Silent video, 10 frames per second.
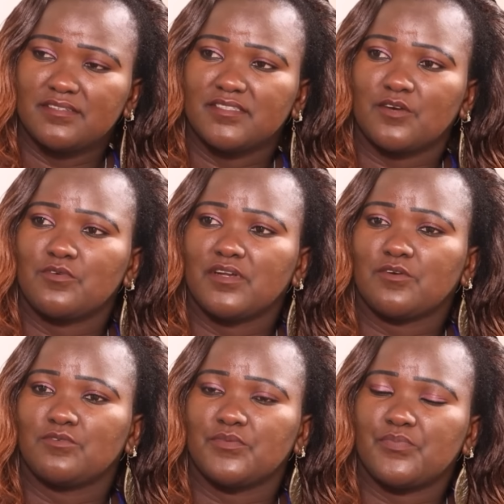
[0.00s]
nitakuwa
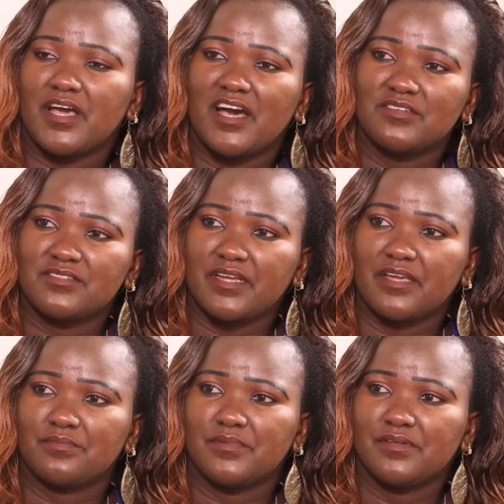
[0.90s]
na kulipia house help,